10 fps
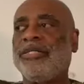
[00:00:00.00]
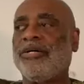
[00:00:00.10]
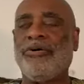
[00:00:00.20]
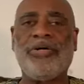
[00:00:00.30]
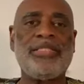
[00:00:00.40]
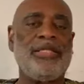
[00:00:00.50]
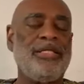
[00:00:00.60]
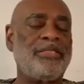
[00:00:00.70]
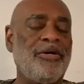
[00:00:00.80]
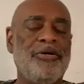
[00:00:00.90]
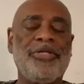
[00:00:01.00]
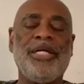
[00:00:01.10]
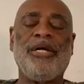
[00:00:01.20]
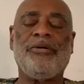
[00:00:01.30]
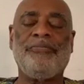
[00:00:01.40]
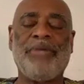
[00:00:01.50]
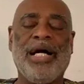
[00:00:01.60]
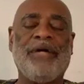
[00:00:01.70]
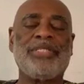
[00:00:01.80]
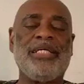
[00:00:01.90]
The Course is only
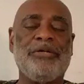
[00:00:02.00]
about,